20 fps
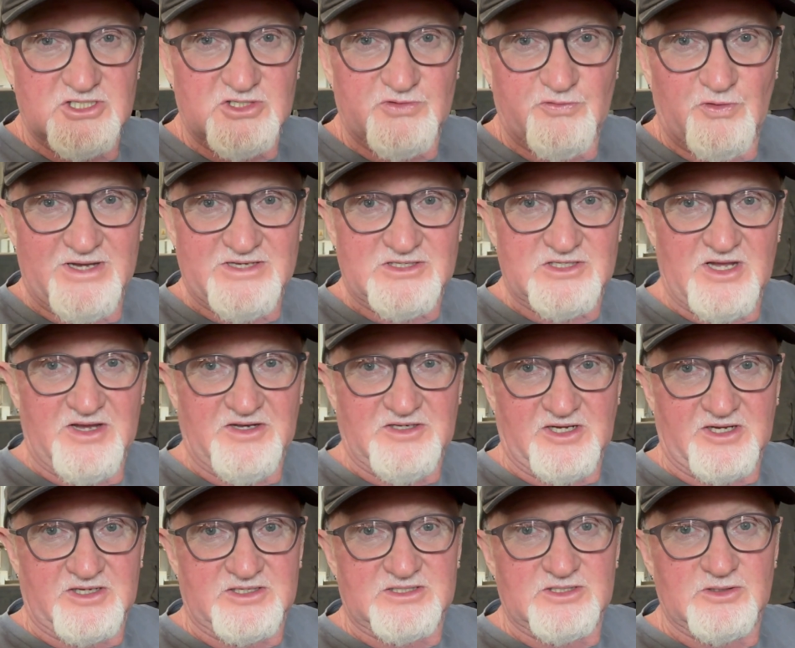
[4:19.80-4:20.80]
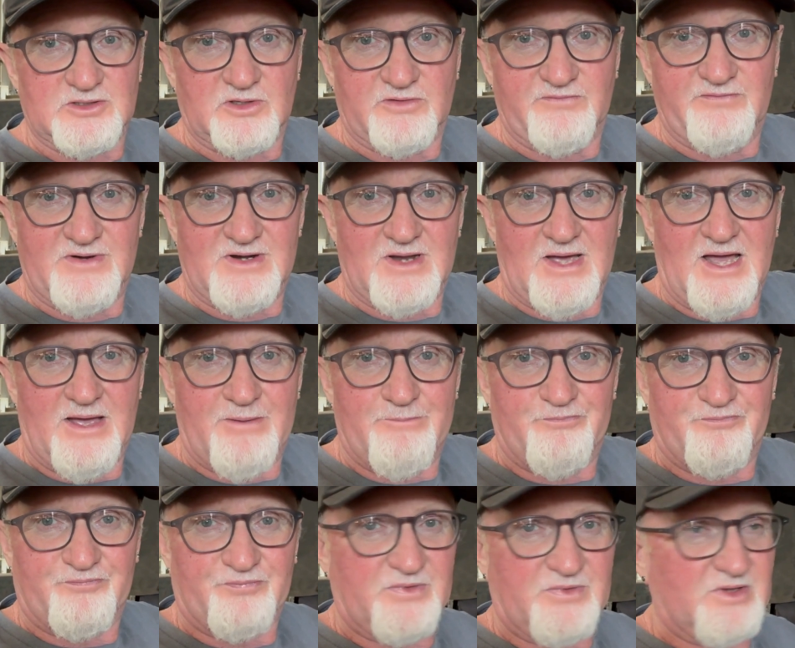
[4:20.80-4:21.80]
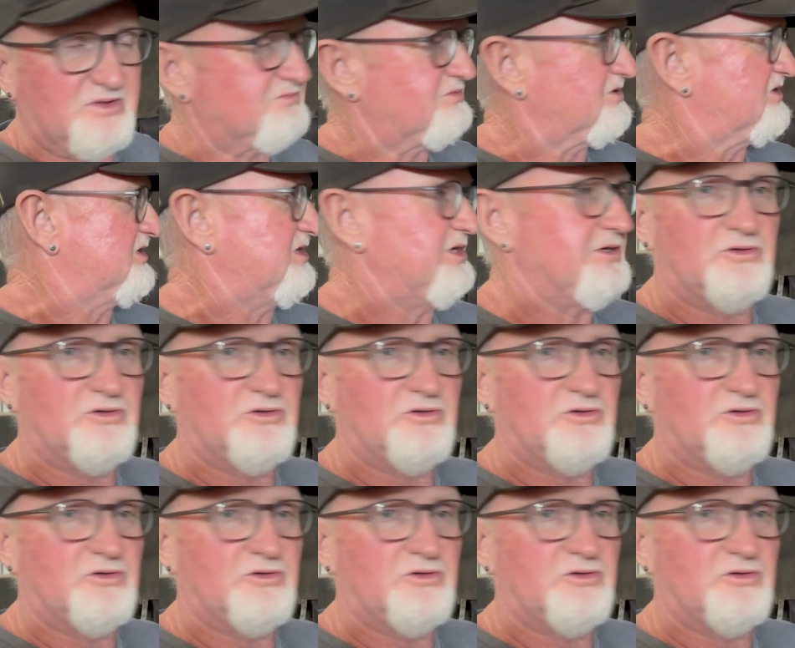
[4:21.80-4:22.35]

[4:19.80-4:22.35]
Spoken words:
for aesthetics, sort of steel